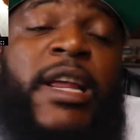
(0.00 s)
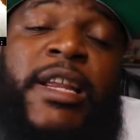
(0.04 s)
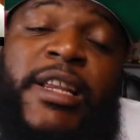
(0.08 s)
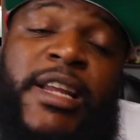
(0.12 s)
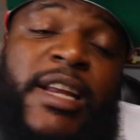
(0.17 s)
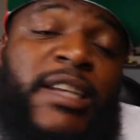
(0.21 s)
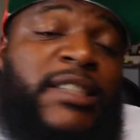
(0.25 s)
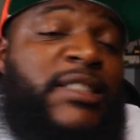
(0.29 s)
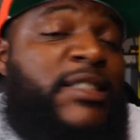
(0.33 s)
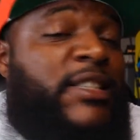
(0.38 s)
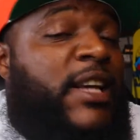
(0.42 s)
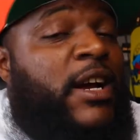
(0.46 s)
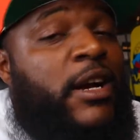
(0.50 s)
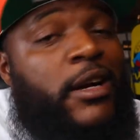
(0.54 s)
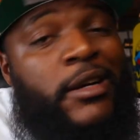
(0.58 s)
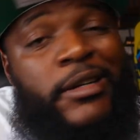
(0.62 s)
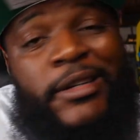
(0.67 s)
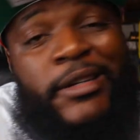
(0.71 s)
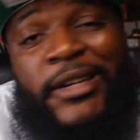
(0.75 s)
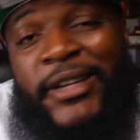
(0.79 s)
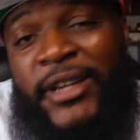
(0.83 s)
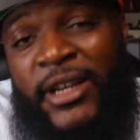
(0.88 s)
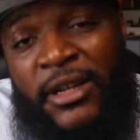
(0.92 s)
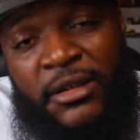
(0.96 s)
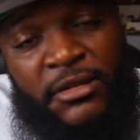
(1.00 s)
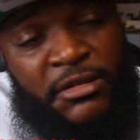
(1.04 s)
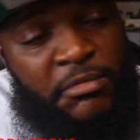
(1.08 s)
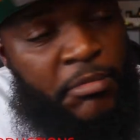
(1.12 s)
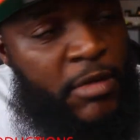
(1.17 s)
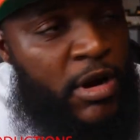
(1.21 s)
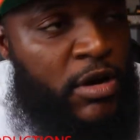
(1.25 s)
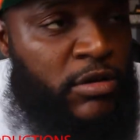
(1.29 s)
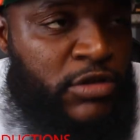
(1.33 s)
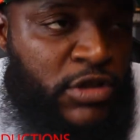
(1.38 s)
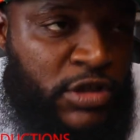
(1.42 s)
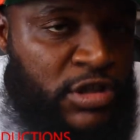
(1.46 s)
Y'all need to start her DMs,
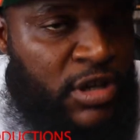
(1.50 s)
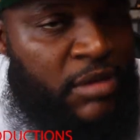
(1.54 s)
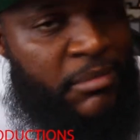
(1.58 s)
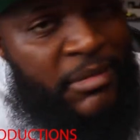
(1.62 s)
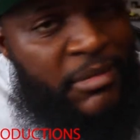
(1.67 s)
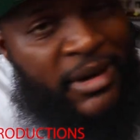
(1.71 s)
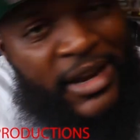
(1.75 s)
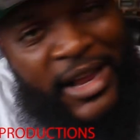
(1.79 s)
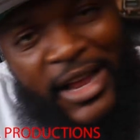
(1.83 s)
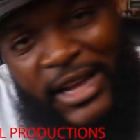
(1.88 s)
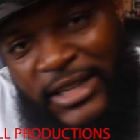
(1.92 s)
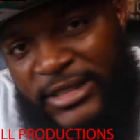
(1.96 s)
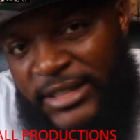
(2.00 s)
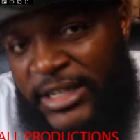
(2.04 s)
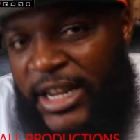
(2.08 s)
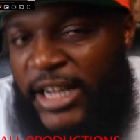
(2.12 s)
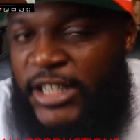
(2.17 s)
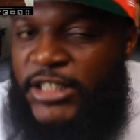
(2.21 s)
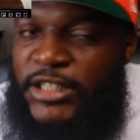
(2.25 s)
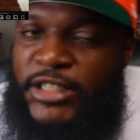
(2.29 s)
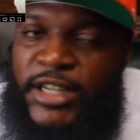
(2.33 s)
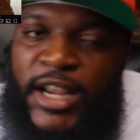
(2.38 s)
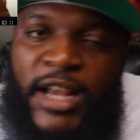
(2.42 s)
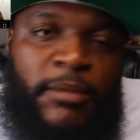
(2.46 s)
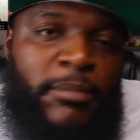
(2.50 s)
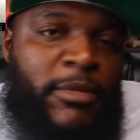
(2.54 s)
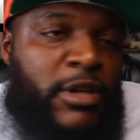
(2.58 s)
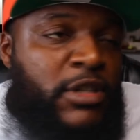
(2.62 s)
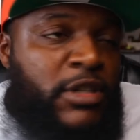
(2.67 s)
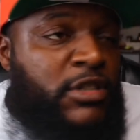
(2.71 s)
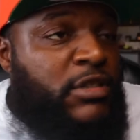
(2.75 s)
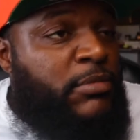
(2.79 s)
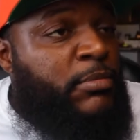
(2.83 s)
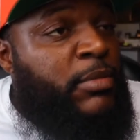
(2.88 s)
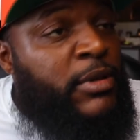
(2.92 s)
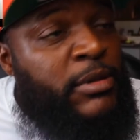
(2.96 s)
bro. She told me last night she had a
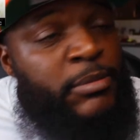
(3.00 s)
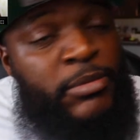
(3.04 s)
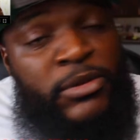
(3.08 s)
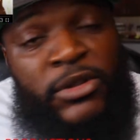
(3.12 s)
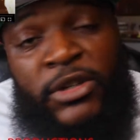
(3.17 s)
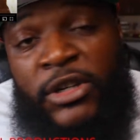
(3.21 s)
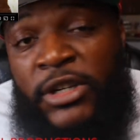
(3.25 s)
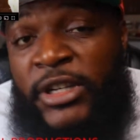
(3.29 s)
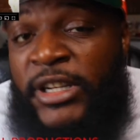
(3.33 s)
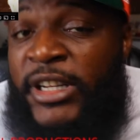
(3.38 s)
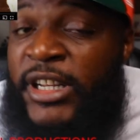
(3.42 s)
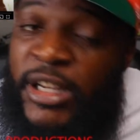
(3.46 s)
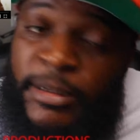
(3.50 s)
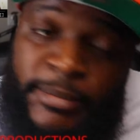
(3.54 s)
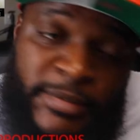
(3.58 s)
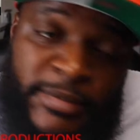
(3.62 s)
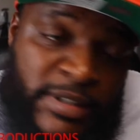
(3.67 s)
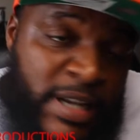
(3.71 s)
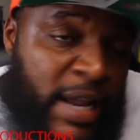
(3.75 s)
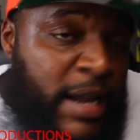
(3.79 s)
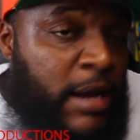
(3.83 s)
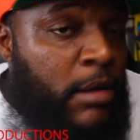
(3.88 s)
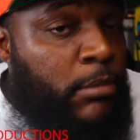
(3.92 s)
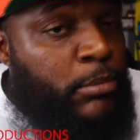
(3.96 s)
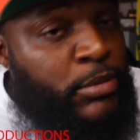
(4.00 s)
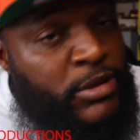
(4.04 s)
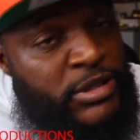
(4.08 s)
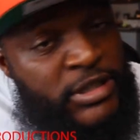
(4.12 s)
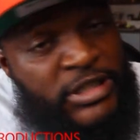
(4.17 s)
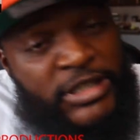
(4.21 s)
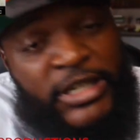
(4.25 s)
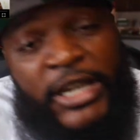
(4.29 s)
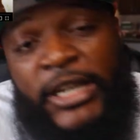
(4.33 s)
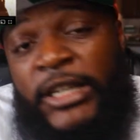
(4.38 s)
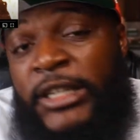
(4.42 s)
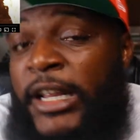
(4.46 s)
bunch of people in her DMs. I don't
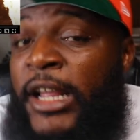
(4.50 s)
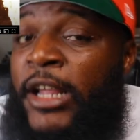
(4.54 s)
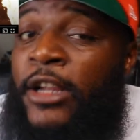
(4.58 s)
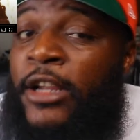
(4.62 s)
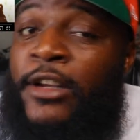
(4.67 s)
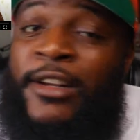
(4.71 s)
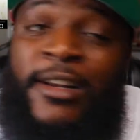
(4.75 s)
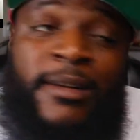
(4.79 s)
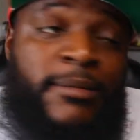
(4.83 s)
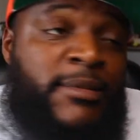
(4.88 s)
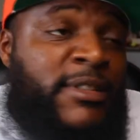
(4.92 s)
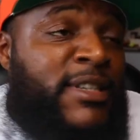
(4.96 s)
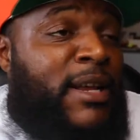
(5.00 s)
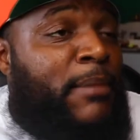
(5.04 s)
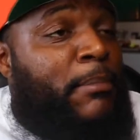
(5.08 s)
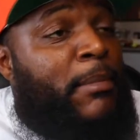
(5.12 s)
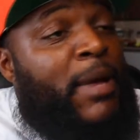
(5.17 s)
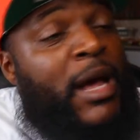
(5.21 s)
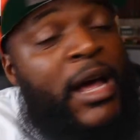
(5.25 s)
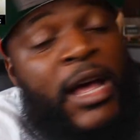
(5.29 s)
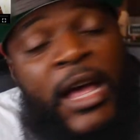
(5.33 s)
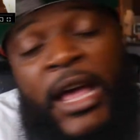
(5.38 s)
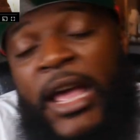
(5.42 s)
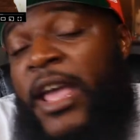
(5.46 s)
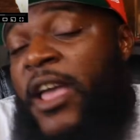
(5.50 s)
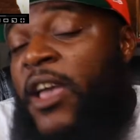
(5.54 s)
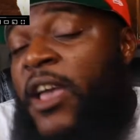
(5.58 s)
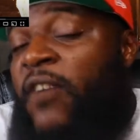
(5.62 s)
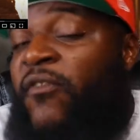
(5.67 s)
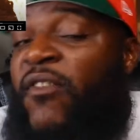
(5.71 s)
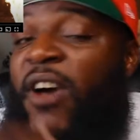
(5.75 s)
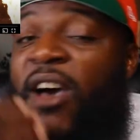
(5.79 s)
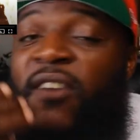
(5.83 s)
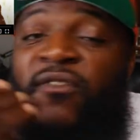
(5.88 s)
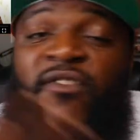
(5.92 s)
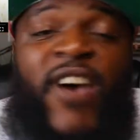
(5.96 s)
appreciate that, you know what I'm talking about?
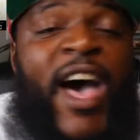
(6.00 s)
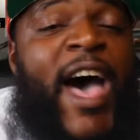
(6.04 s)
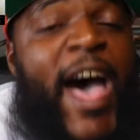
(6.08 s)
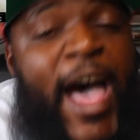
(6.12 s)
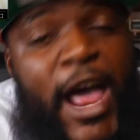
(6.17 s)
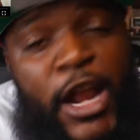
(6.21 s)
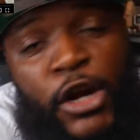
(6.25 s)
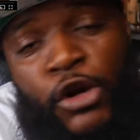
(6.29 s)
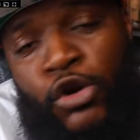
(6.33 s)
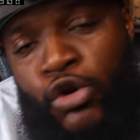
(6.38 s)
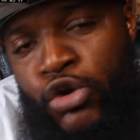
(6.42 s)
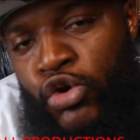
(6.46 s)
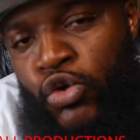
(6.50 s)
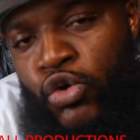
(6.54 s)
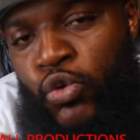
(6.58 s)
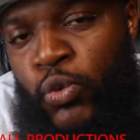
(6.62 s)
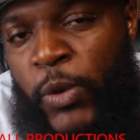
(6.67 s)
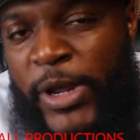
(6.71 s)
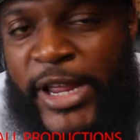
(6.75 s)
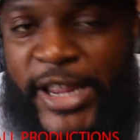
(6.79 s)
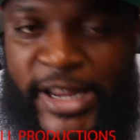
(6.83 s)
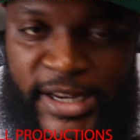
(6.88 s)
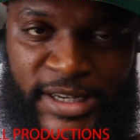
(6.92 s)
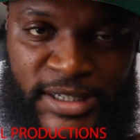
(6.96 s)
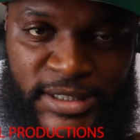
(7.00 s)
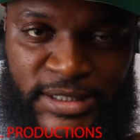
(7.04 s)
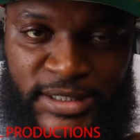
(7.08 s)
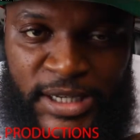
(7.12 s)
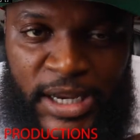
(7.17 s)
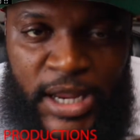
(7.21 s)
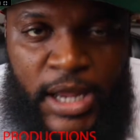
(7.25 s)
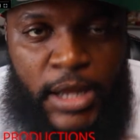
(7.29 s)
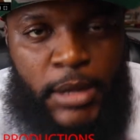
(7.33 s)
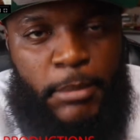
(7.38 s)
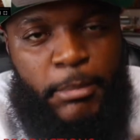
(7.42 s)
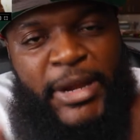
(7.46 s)
If I find who you is,
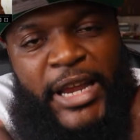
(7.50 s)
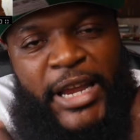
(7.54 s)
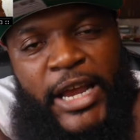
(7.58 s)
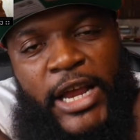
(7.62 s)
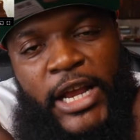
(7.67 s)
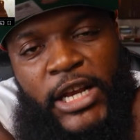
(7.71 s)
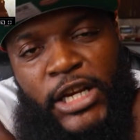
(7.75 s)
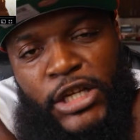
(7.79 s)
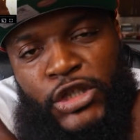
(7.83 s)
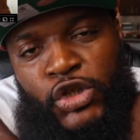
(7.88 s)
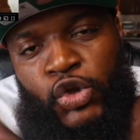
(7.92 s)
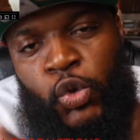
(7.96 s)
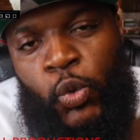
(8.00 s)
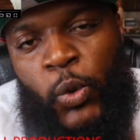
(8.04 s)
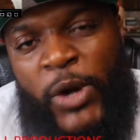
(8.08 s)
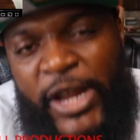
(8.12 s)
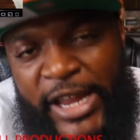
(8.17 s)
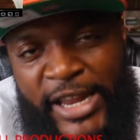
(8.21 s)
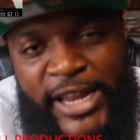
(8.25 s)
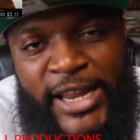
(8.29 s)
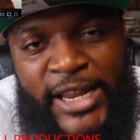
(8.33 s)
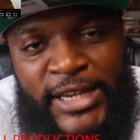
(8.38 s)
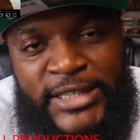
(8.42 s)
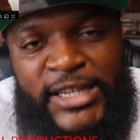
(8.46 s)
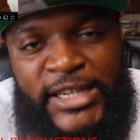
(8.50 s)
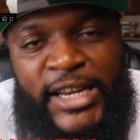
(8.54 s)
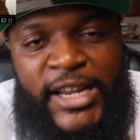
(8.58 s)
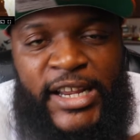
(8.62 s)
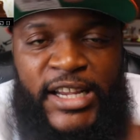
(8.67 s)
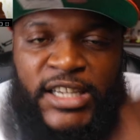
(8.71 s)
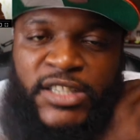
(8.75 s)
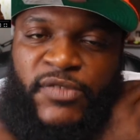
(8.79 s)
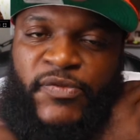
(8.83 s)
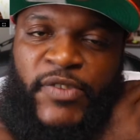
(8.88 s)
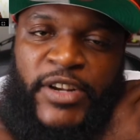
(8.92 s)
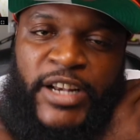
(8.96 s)
me and the Twigs,
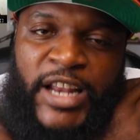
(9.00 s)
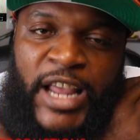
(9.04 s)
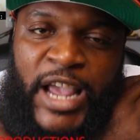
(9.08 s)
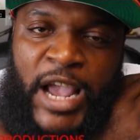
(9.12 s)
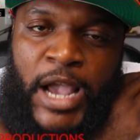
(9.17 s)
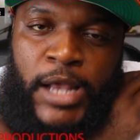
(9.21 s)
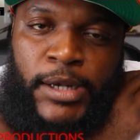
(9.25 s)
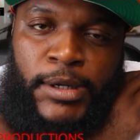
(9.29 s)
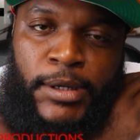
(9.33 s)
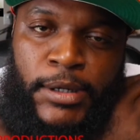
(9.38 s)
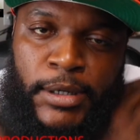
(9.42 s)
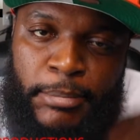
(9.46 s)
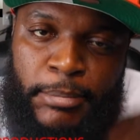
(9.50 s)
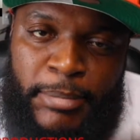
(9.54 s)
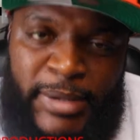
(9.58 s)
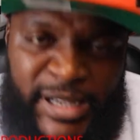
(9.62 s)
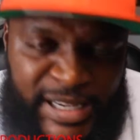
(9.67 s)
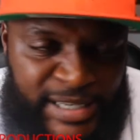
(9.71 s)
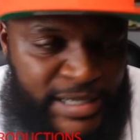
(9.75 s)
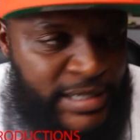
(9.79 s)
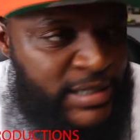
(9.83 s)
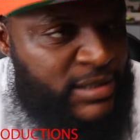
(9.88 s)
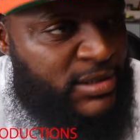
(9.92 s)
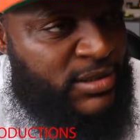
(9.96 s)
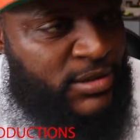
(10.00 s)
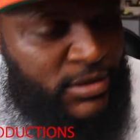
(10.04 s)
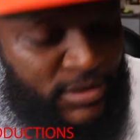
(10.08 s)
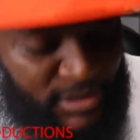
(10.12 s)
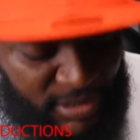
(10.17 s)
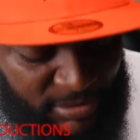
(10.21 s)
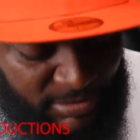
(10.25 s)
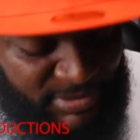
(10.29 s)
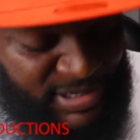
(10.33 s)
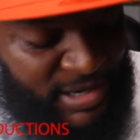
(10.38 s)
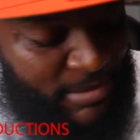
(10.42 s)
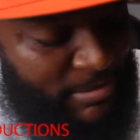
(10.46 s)
it's finna handle the bitch, you
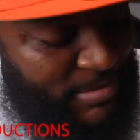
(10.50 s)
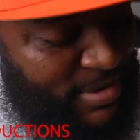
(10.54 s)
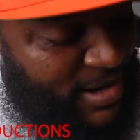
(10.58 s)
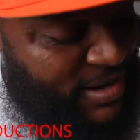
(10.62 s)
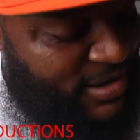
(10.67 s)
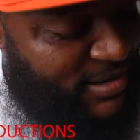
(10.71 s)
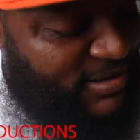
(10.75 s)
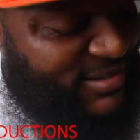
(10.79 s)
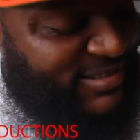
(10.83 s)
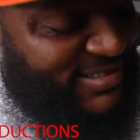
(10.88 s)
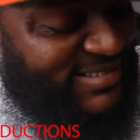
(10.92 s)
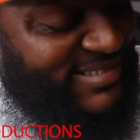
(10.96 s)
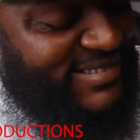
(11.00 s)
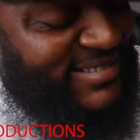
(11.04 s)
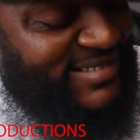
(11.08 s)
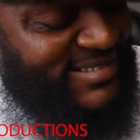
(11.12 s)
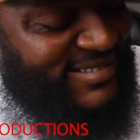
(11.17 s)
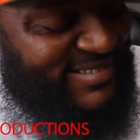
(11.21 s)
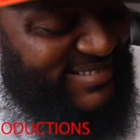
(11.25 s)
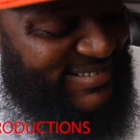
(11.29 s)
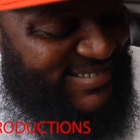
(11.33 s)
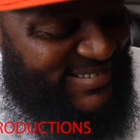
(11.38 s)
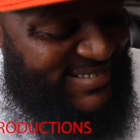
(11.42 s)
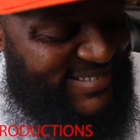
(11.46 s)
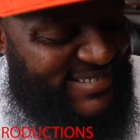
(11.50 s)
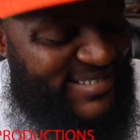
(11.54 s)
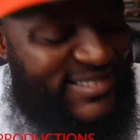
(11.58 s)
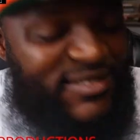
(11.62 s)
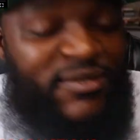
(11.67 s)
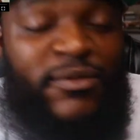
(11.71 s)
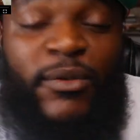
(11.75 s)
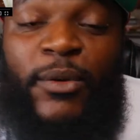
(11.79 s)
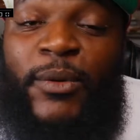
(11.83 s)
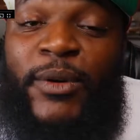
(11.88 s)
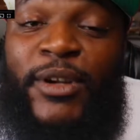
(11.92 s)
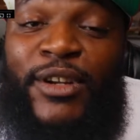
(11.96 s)
know what I'm talking about?
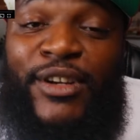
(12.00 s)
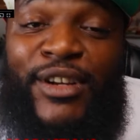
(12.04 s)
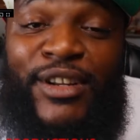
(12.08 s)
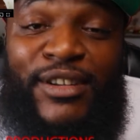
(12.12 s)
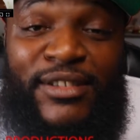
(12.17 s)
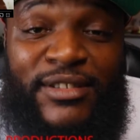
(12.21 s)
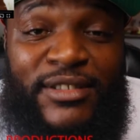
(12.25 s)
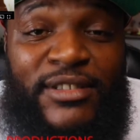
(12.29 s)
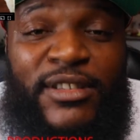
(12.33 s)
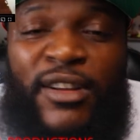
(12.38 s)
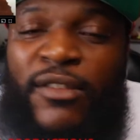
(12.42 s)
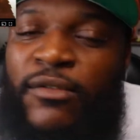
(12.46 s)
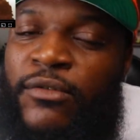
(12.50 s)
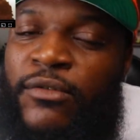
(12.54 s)
For real though.